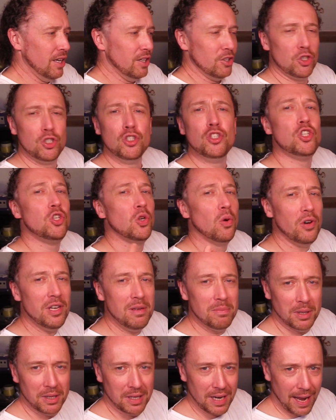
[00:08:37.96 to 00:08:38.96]

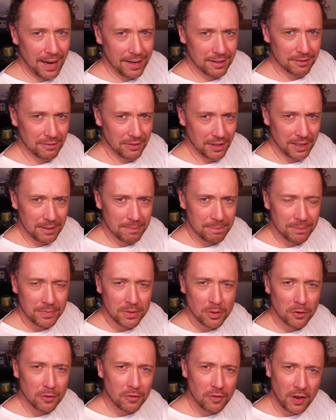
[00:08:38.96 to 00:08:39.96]
enjoyment out of it,
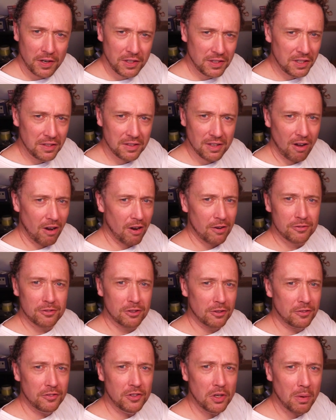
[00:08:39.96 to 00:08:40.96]
you're finding that after
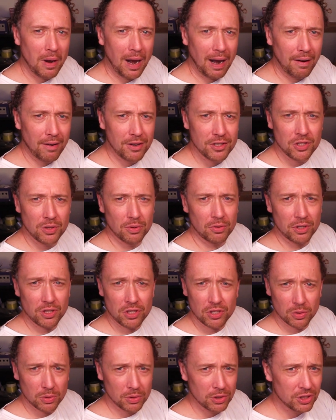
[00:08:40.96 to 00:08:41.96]
a few hours you're
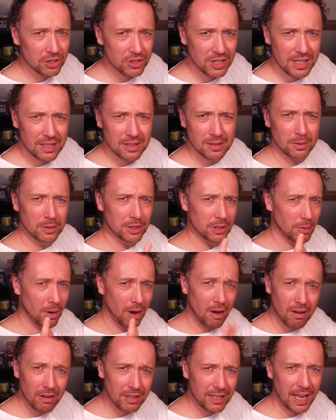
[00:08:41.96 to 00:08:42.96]
exhausted, or you
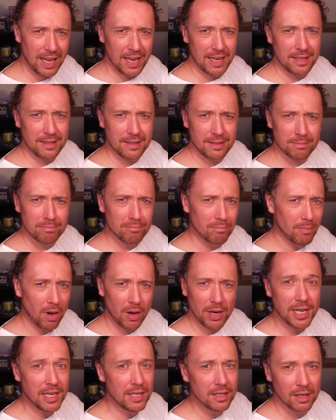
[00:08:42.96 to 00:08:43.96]
are getting
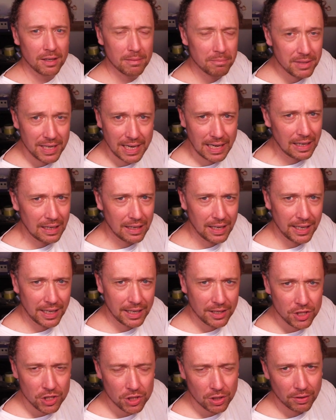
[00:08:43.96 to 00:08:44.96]
minor niggling
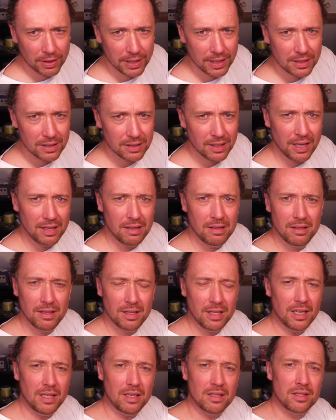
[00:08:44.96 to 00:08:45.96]
injuries,
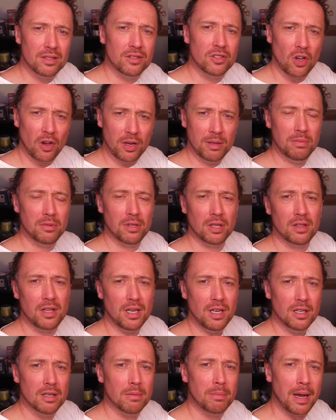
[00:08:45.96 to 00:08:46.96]
then it's time to
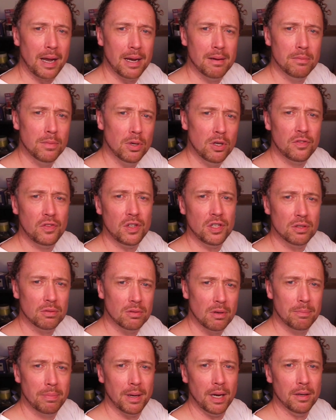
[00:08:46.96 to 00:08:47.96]
think about moving
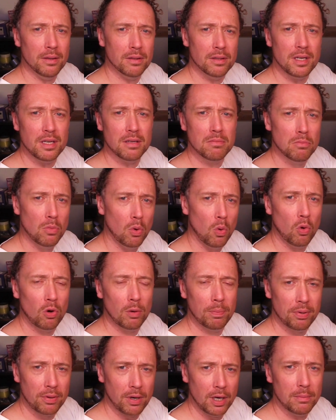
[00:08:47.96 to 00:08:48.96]
to a bow that is more
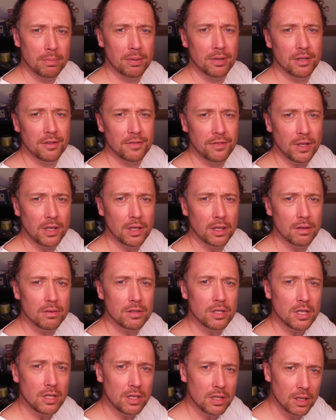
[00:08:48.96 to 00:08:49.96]
appropriate for you
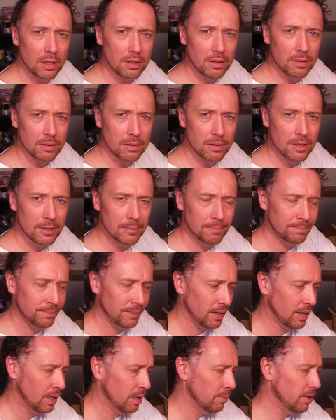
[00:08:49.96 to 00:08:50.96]
to use.
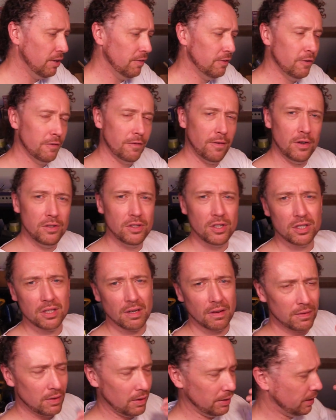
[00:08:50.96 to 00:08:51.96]
But if you find
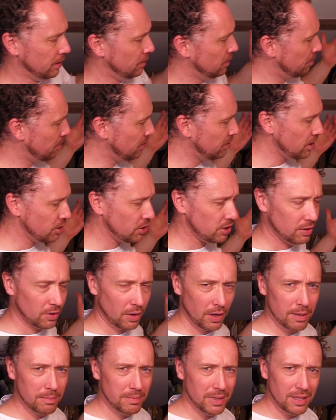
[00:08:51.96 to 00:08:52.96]
yourself like in the position
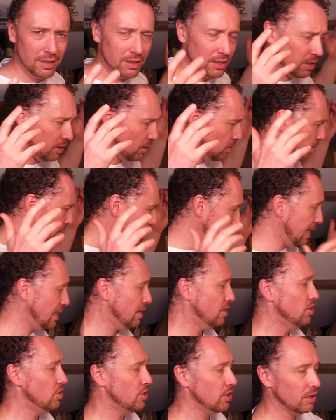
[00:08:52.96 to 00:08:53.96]
that I'm in, that you're
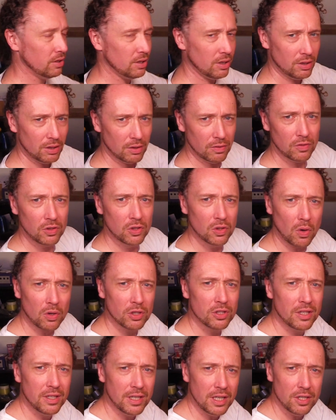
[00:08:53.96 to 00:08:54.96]
injured and you've
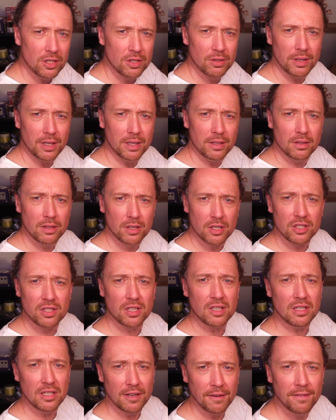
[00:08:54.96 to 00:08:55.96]
got an injury, a
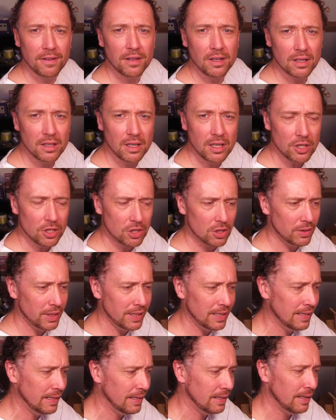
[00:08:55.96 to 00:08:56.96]
significant
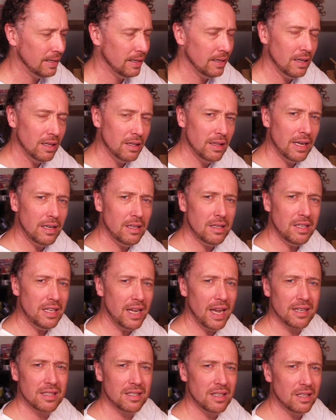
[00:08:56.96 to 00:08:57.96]
injury, then
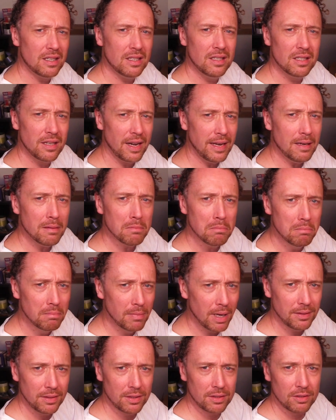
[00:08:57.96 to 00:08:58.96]
yes, it can take
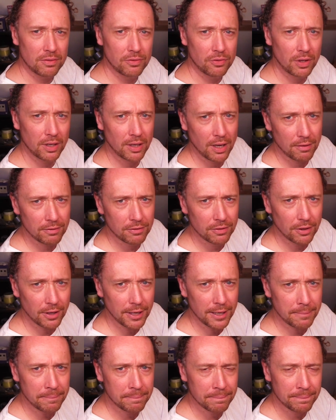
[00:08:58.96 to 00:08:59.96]
months of
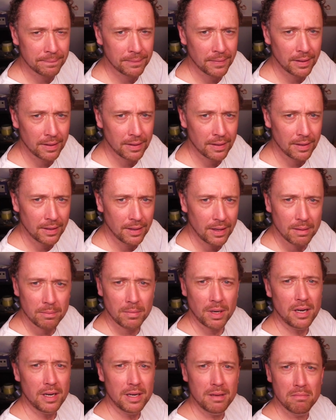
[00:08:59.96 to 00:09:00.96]
recovery.
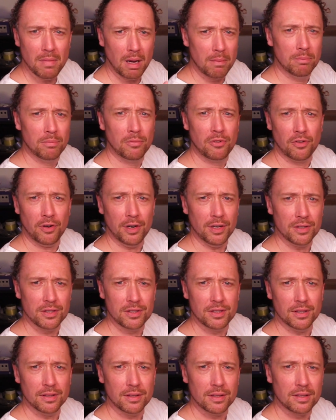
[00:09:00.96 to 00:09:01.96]
My mum, for
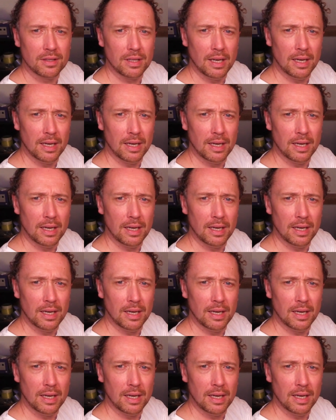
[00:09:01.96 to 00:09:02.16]
instance,